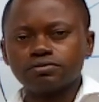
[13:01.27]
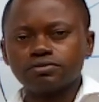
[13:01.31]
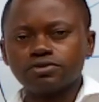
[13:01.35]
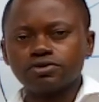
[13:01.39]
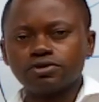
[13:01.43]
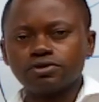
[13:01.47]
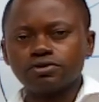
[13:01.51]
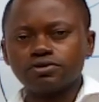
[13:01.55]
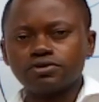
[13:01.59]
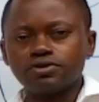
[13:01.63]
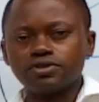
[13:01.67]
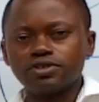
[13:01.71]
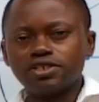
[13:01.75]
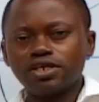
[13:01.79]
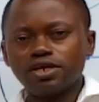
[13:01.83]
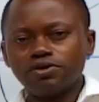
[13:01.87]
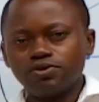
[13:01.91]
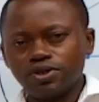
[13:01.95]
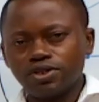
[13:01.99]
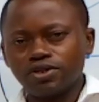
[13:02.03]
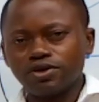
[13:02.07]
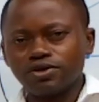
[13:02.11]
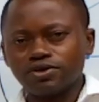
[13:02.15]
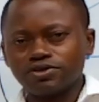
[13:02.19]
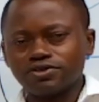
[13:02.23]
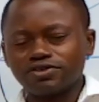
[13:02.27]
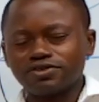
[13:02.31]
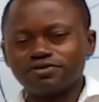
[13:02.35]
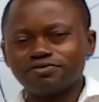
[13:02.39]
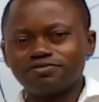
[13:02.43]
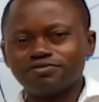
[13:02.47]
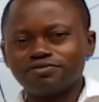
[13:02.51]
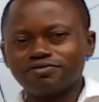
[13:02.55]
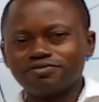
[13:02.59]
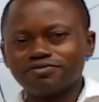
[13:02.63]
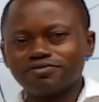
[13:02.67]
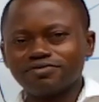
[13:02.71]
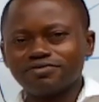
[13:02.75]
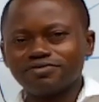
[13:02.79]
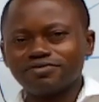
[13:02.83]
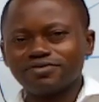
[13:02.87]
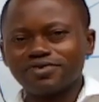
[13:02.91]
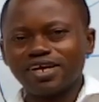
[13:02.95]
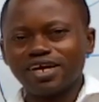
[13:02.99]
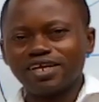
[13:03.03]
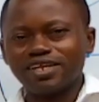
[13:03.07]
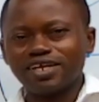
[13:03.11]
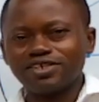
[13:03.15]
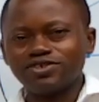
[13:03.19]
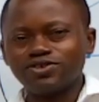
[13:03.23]
so stay with us,
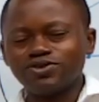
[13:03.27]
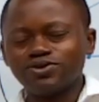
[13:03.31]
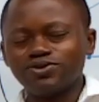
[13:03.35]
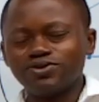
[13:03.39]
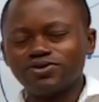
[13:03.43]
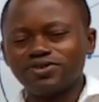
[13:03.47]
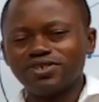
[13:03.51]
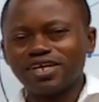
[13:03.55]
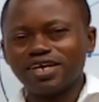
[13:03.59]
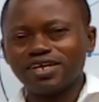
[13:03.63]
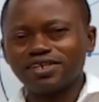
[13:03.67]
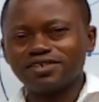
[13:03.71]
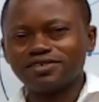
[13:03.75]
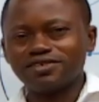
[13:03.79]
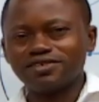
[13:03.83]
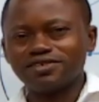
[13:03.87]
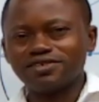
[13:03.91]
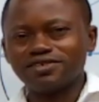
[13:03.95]
and as you do that,